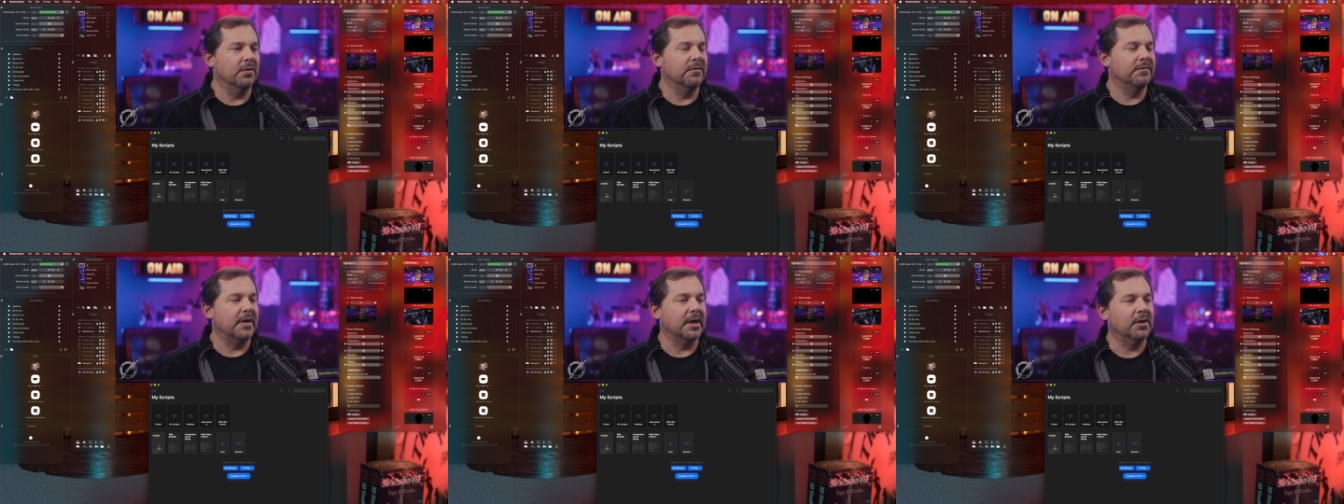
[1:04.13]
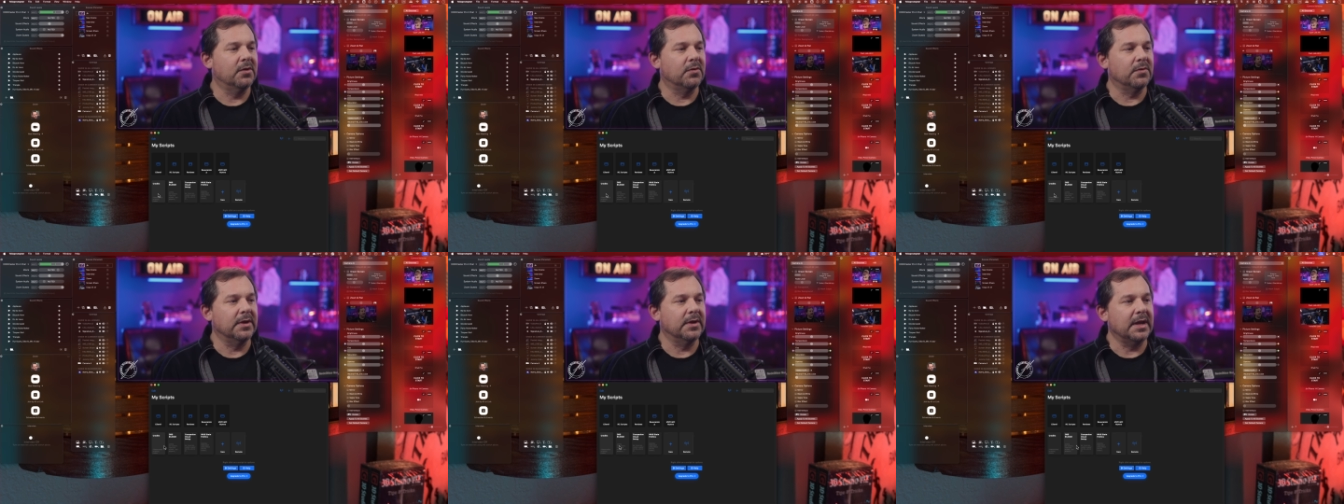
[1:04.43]
if I
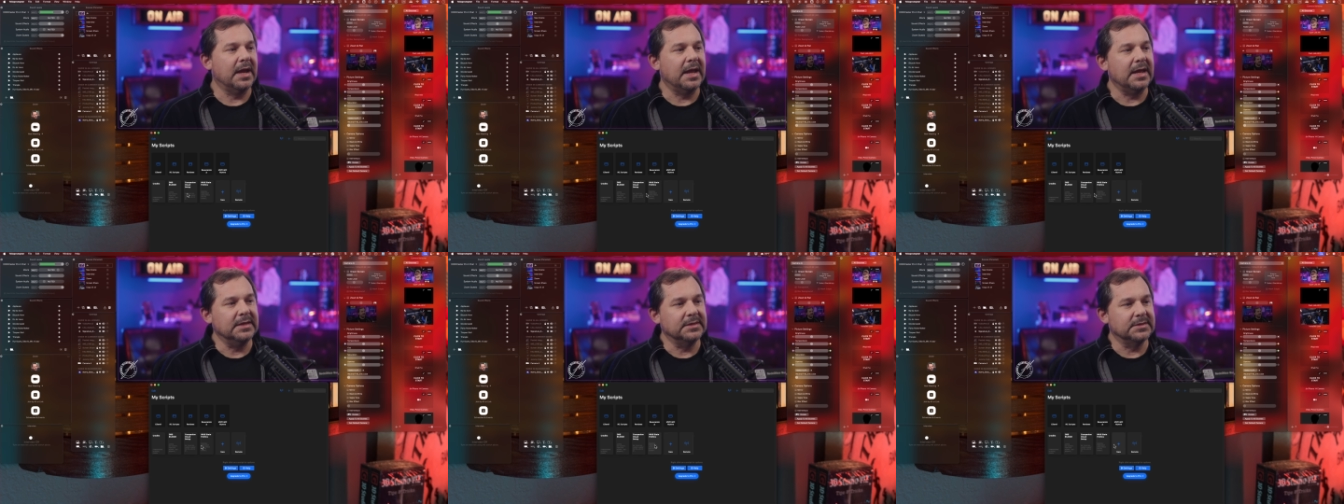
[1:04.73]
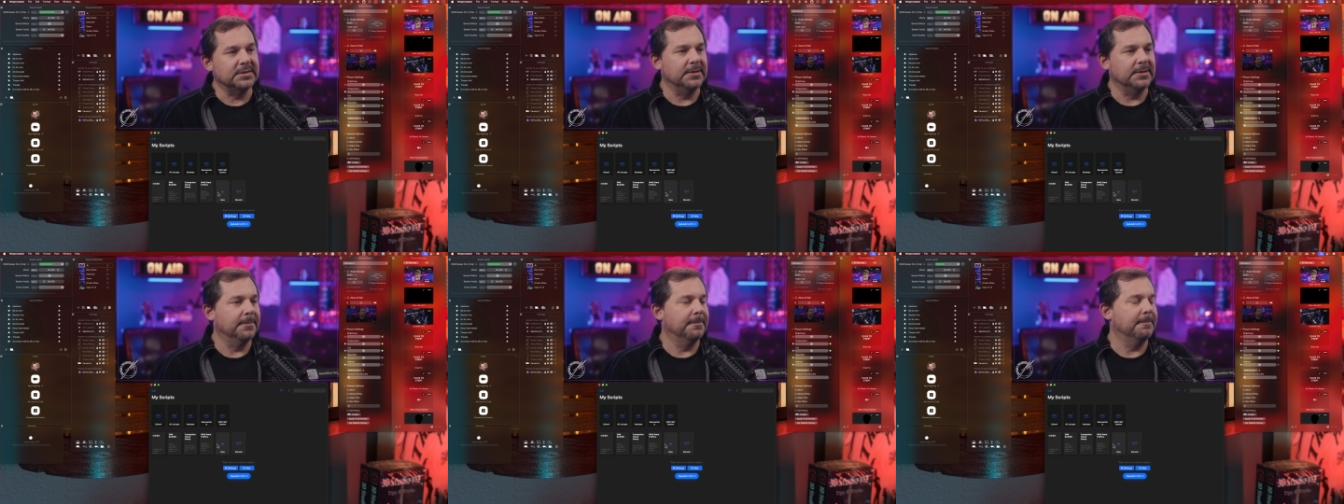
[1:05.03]

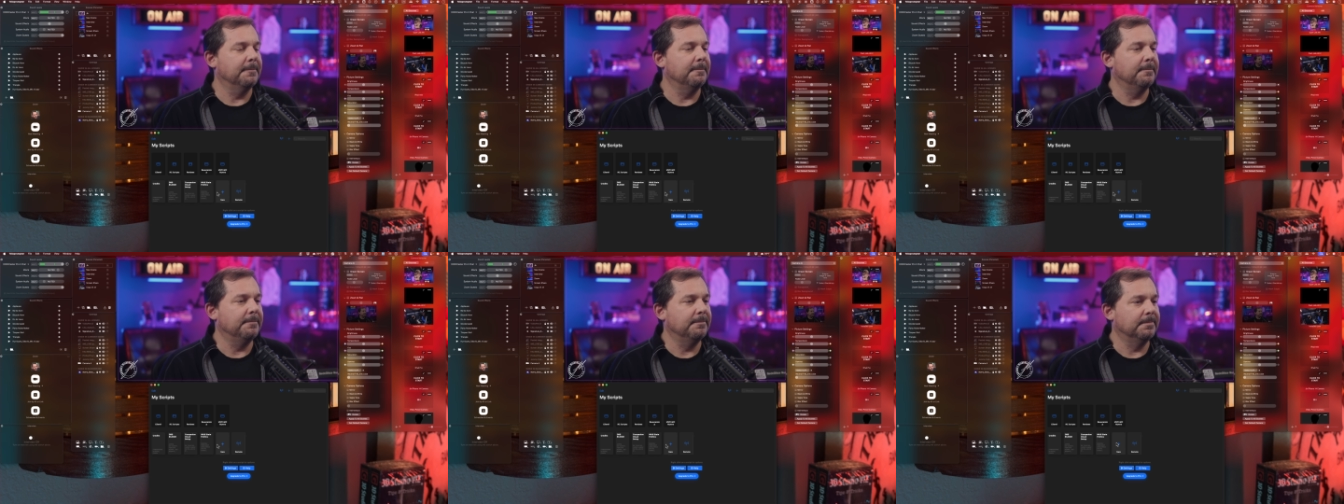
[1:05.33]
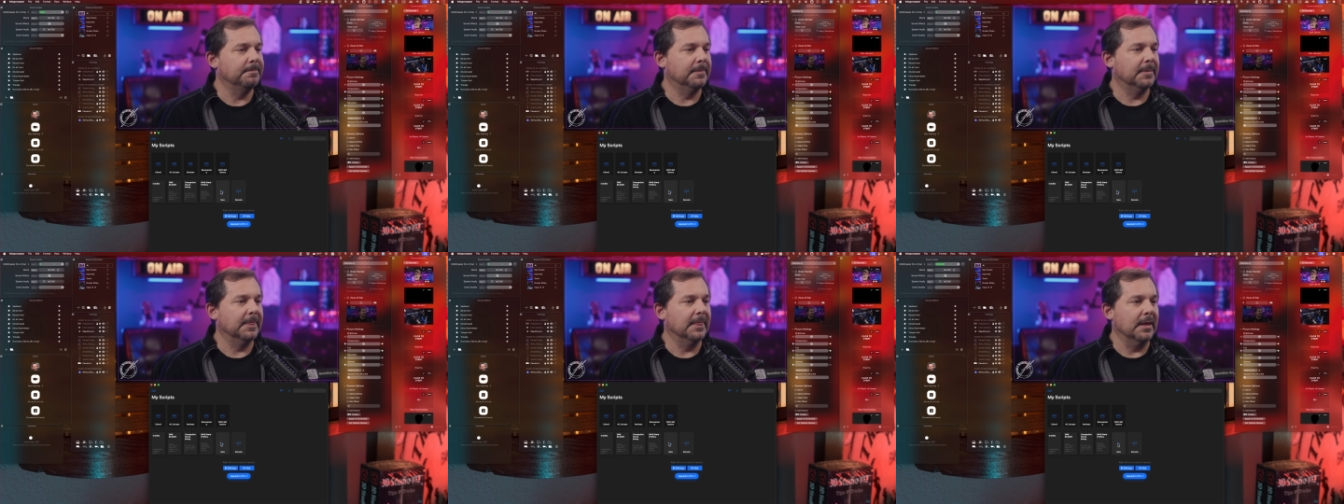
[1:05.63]
create
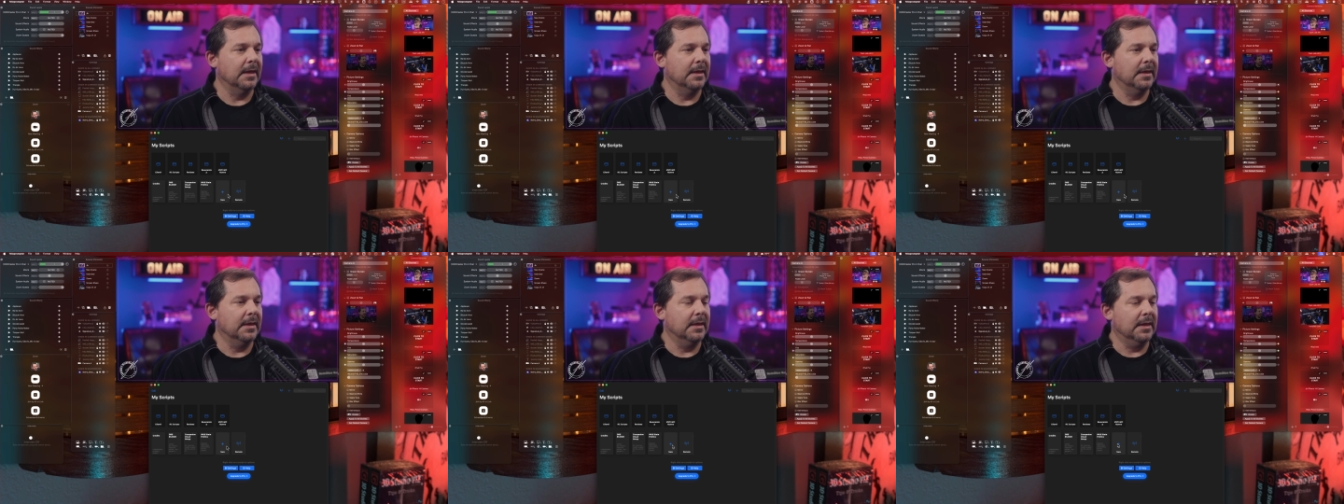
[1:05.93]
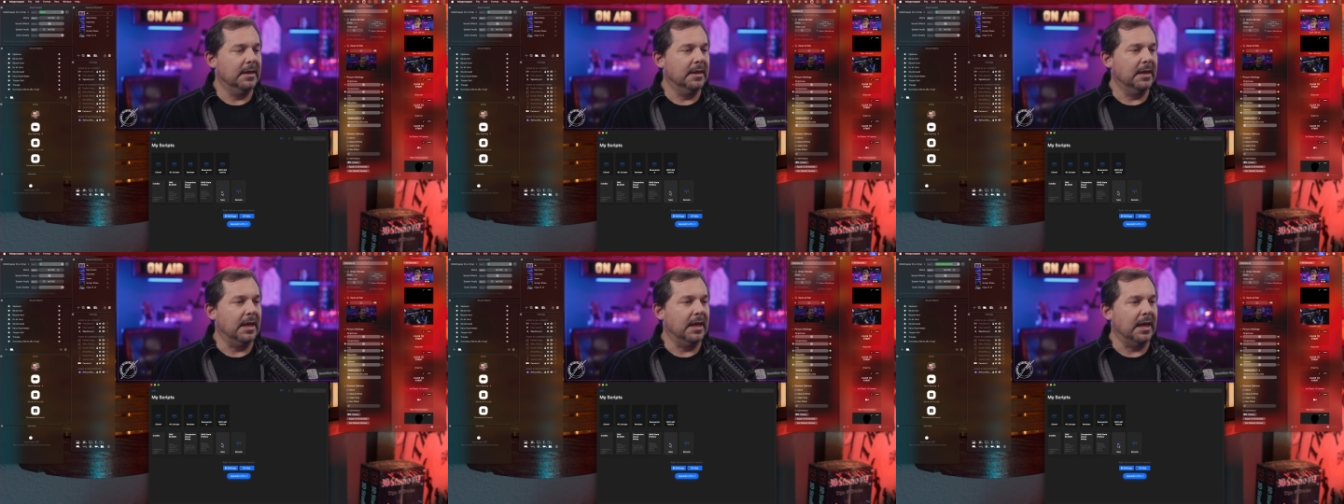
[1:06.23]

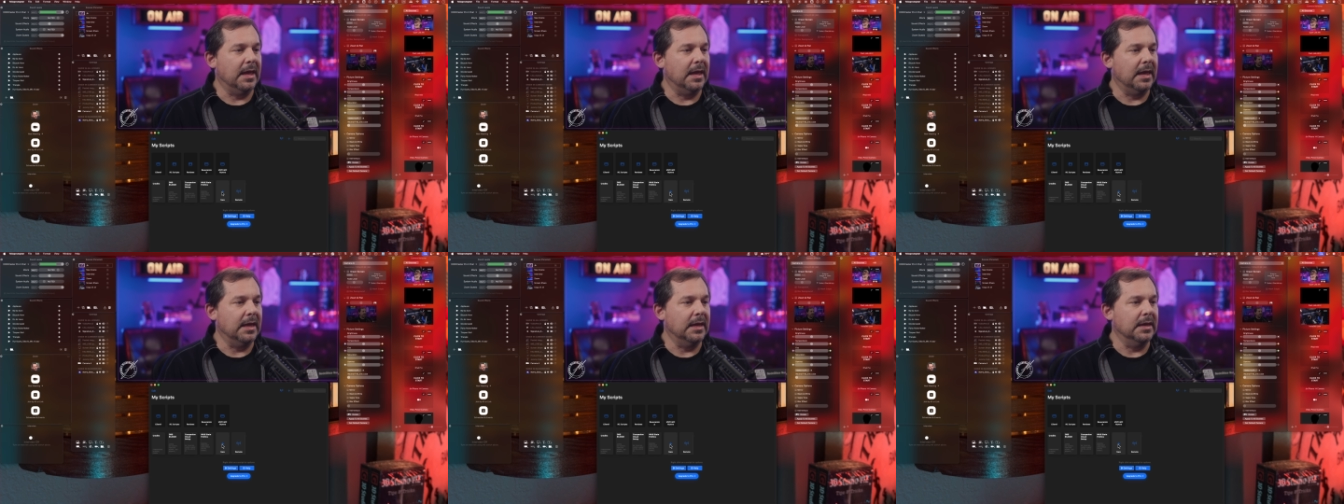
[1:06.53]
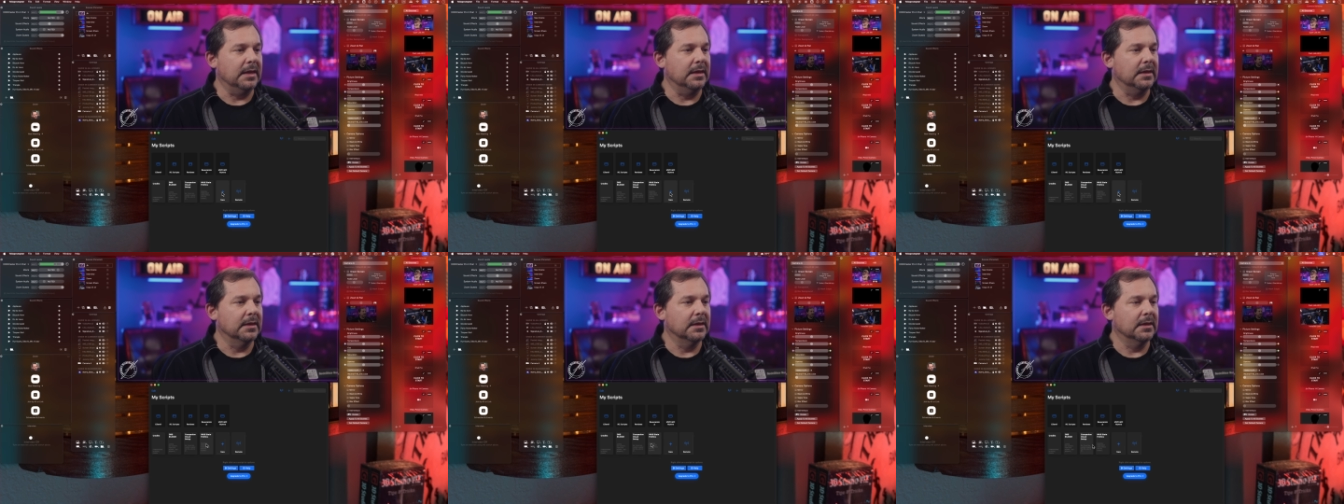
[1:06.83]

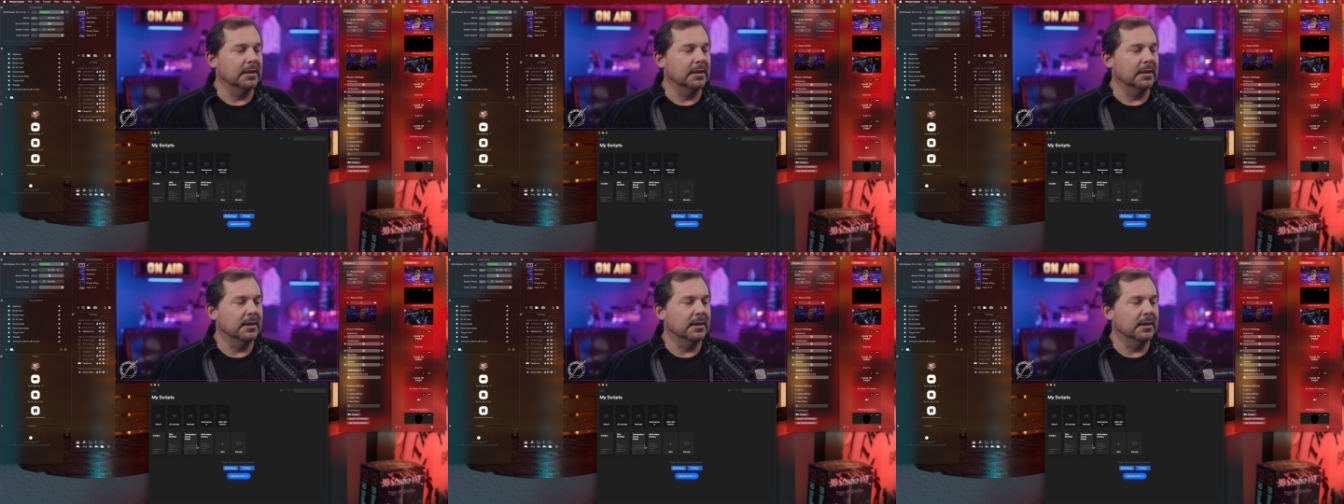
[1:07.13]
a